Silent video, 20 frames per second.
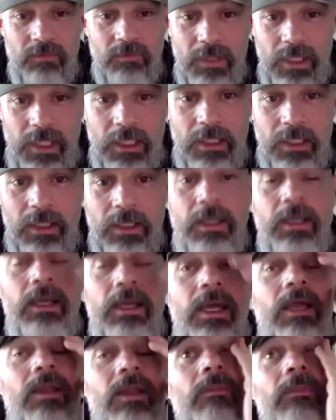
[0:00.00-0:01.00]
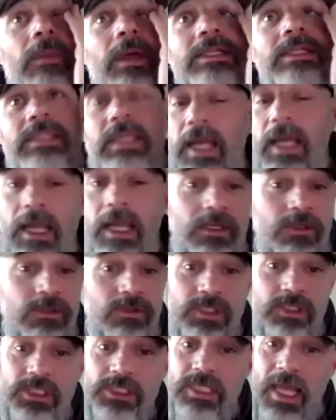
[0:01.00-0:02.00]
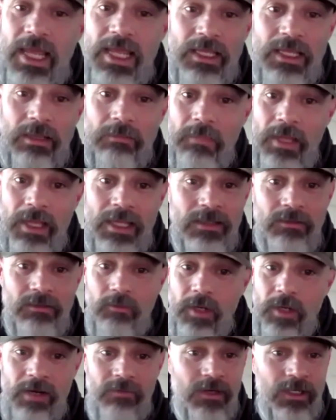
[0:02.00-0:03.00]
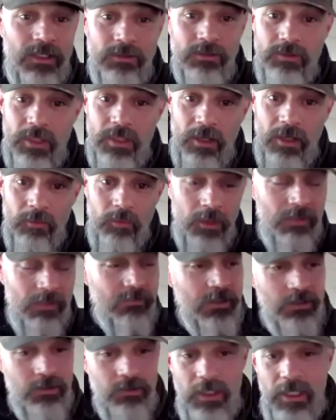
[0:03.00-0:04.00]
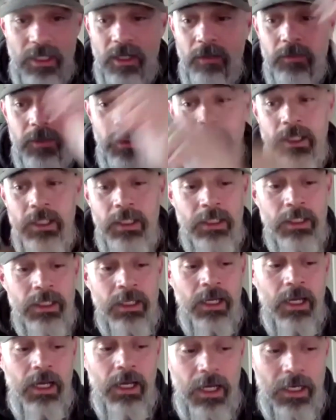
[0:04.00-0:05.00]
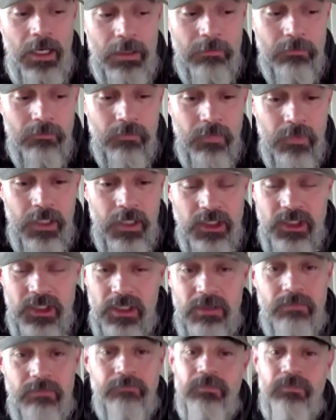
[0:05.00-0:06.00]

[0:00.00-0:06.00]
to me. And the best thing I can do is just, hey, man, whatever I can do to help, whatever I can do to help. Um, and